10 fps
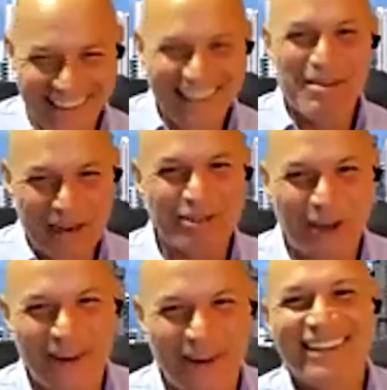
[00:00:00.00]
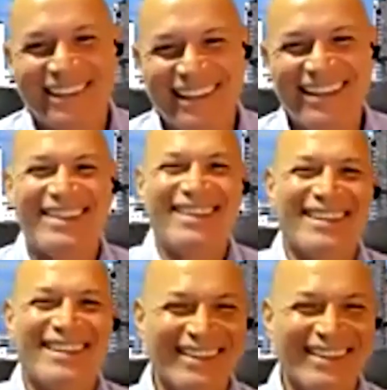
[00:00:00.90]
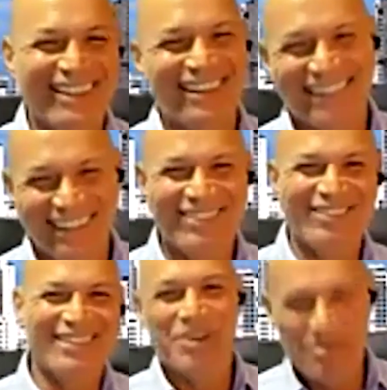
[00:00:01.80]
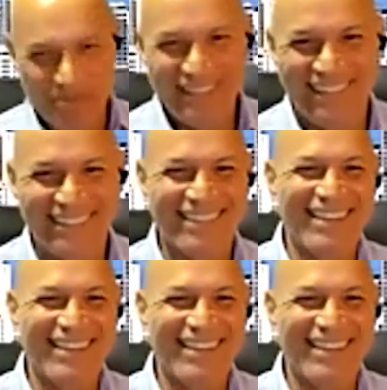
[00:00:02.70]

a big role in doing business.